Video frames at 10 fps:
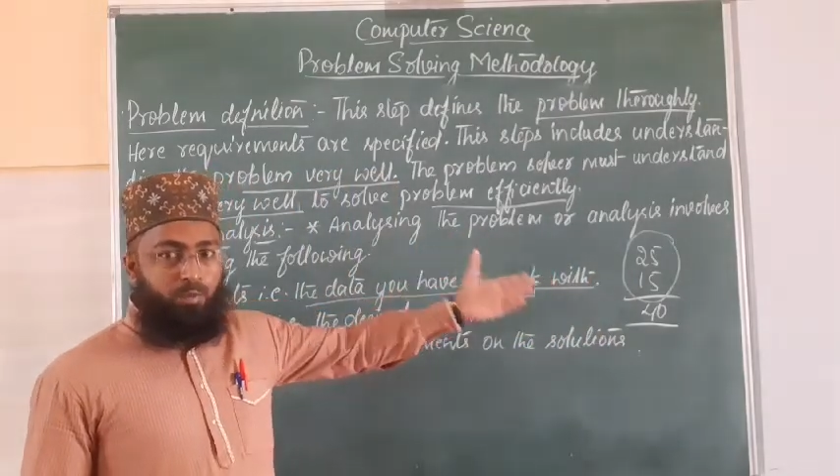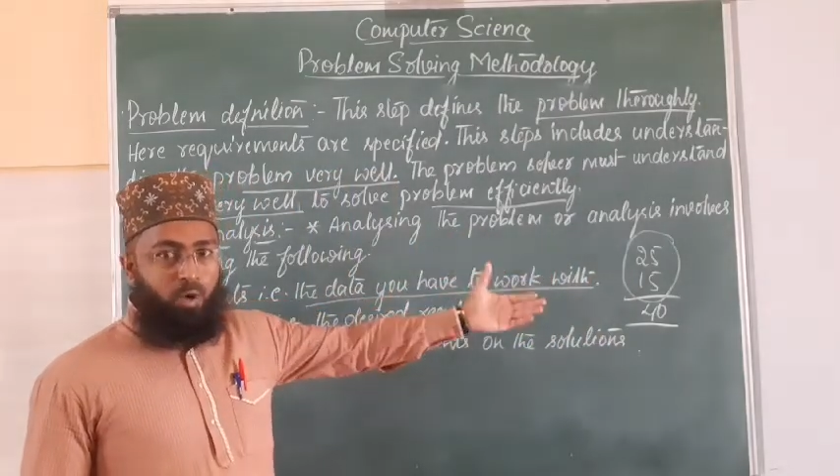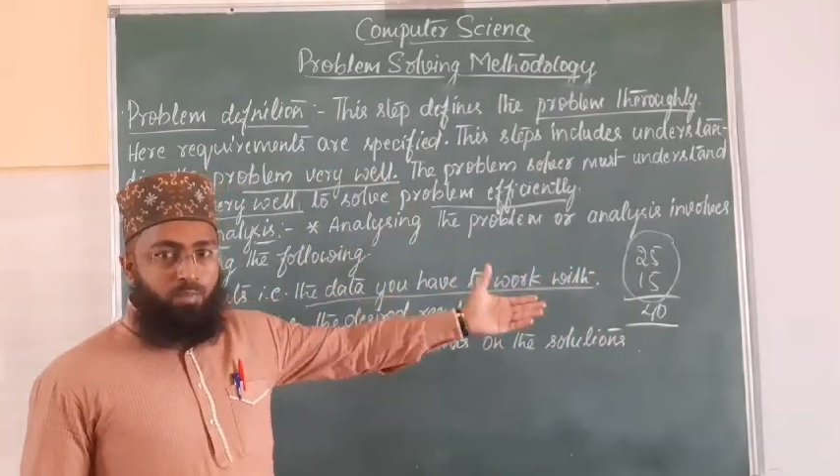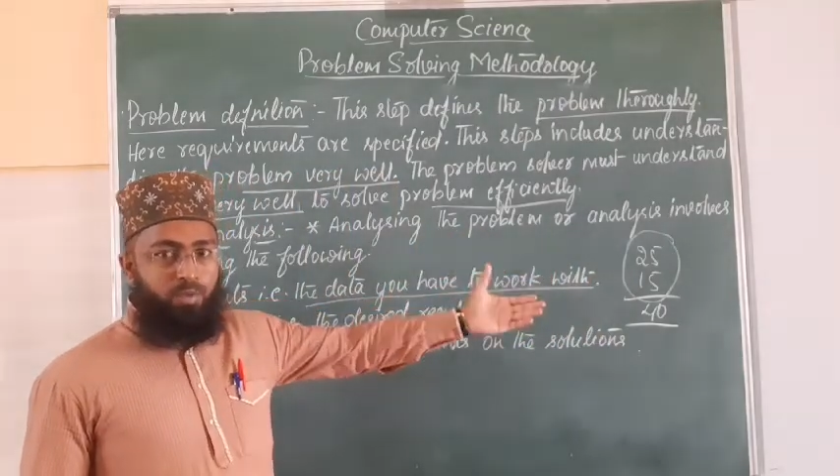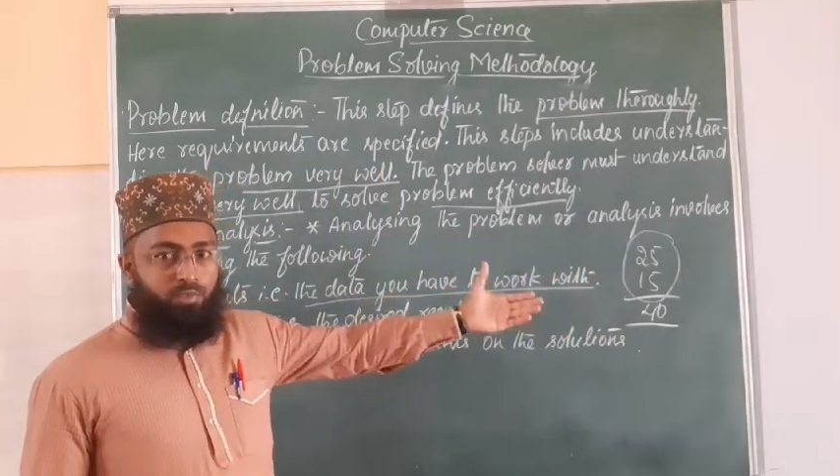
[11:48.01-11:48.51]

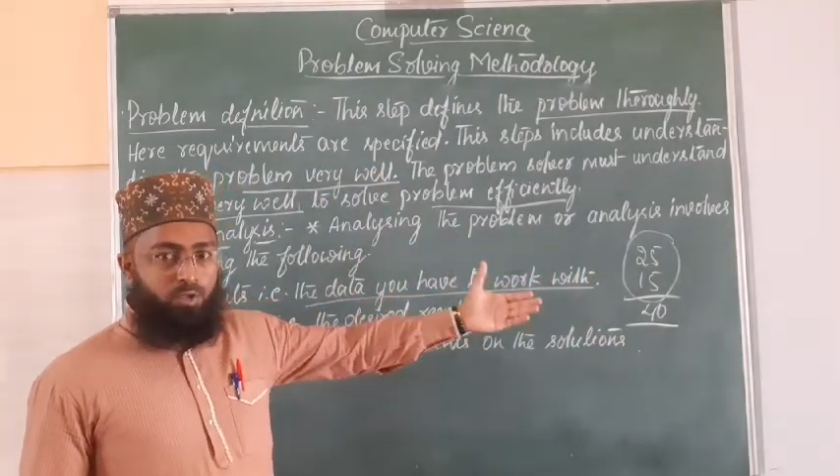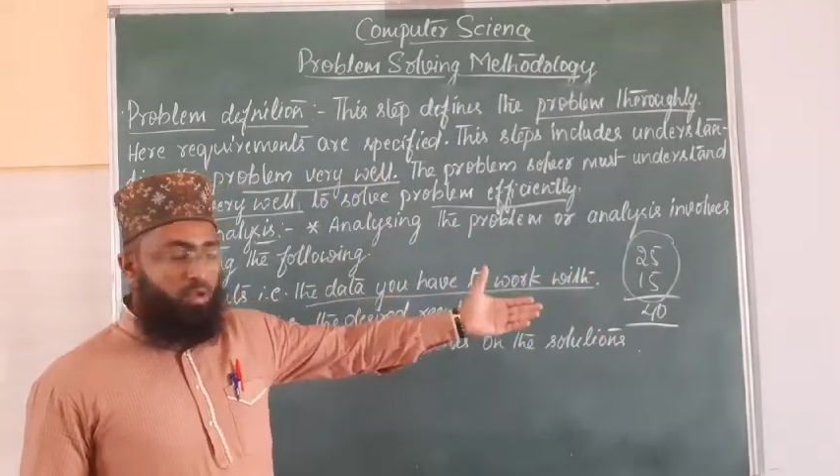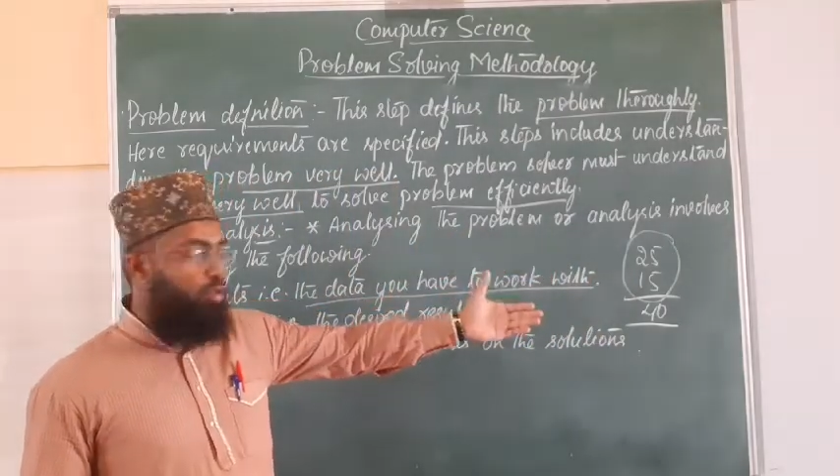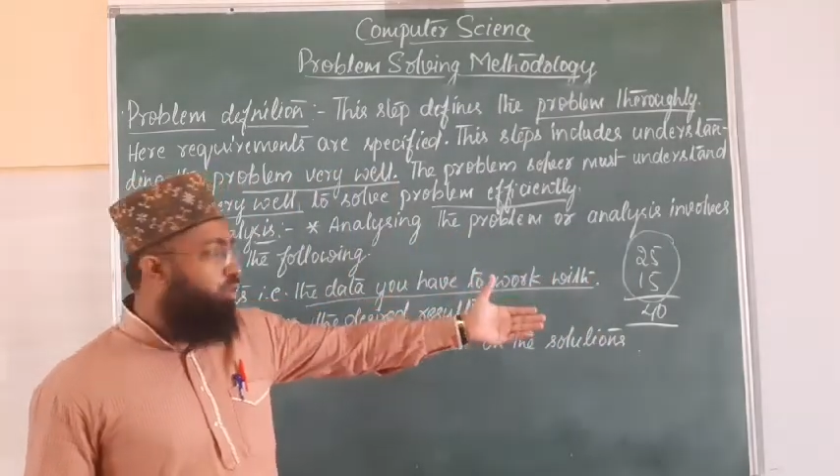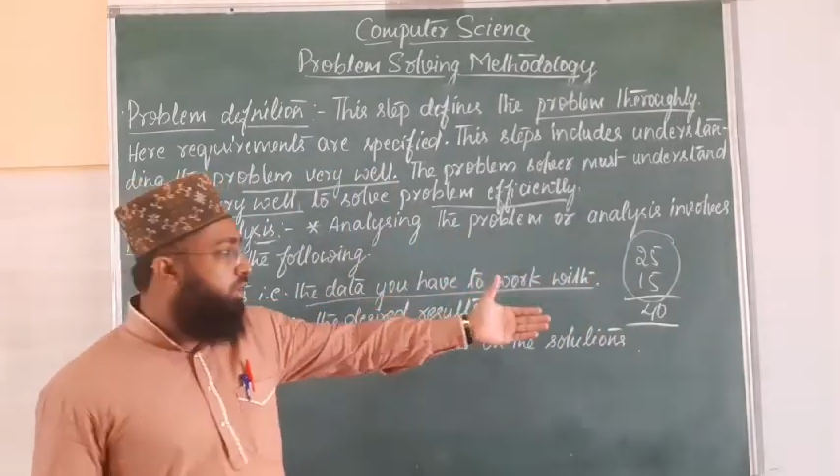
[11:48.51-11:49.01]
problem
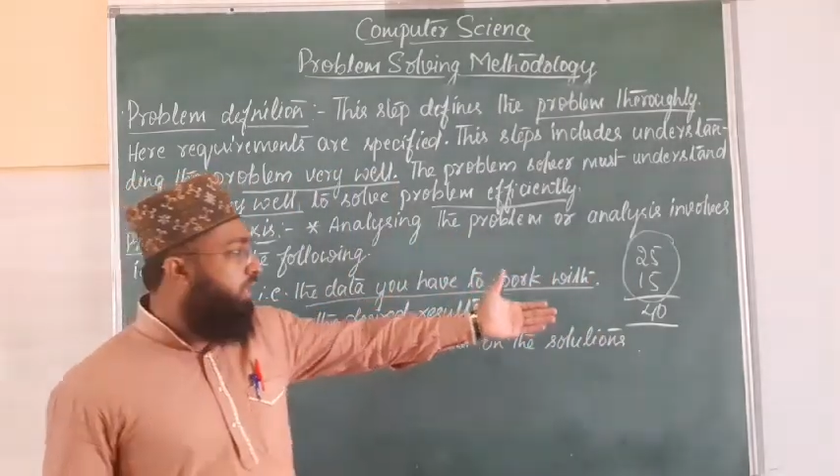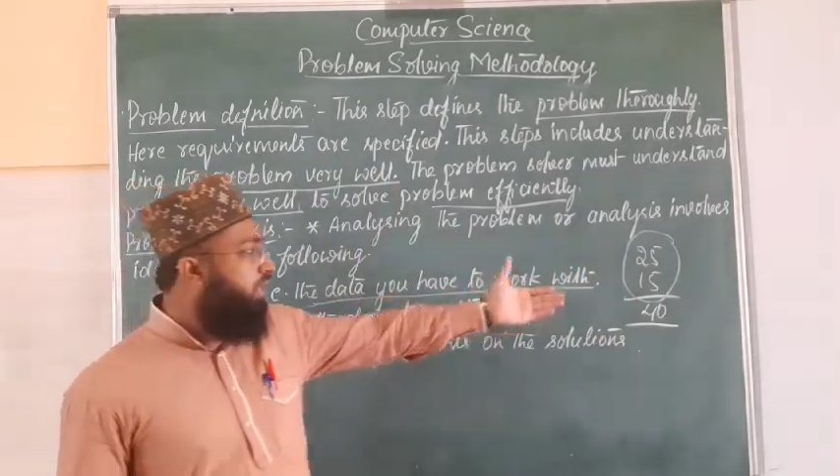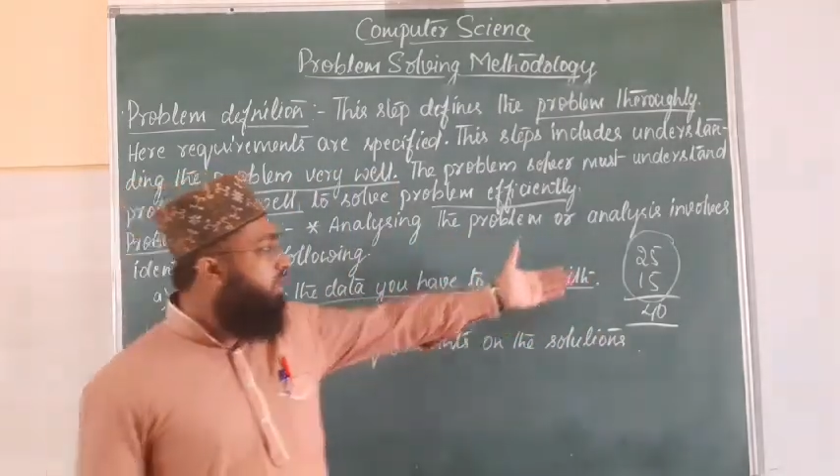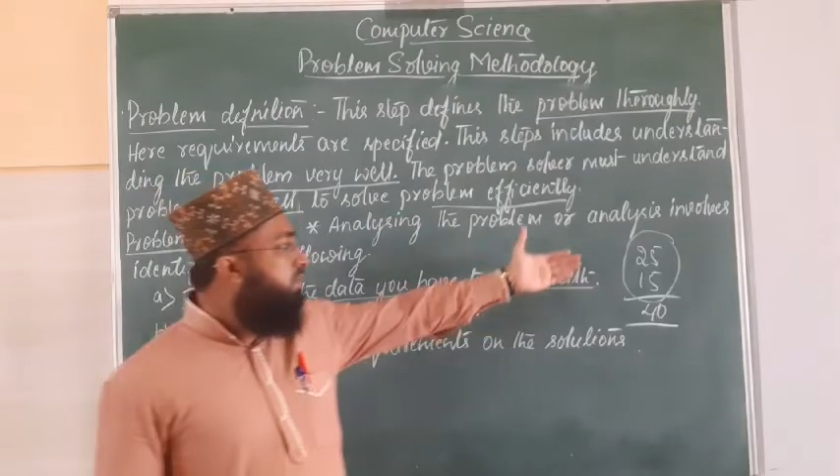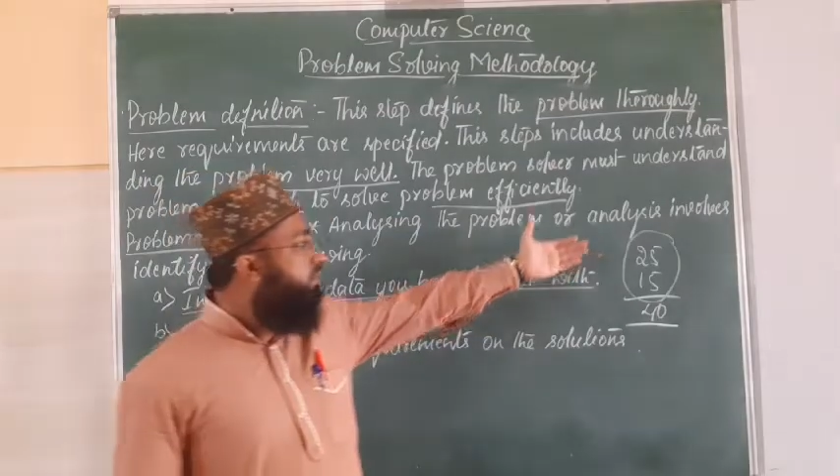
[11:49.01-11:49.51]
solution,